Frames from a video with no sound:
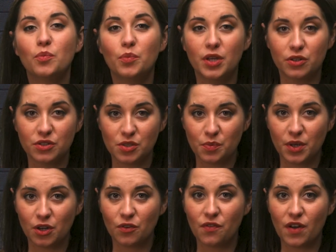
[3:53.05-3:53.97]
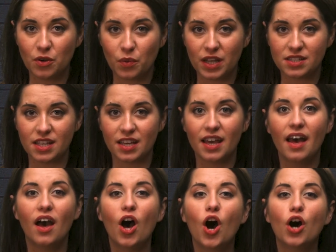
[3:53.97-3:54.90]
peer-to-peer fundraising,
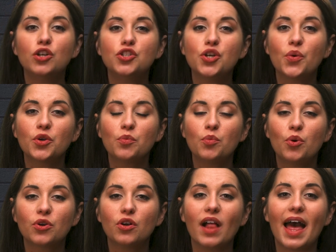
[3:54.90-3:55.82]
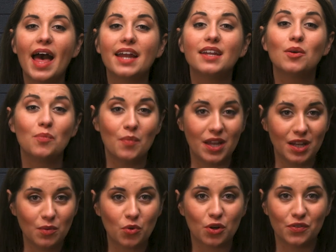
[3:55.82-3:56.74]
a donor portal, and
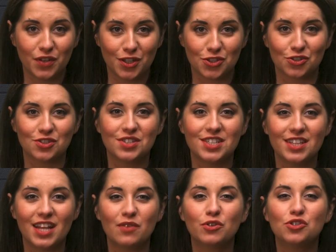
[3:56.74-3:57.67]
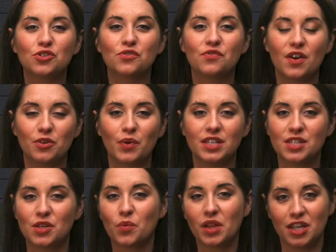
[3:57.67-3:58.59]
many more features to leverage your
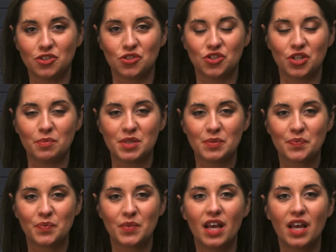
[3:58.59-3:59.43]
fundraising relationships.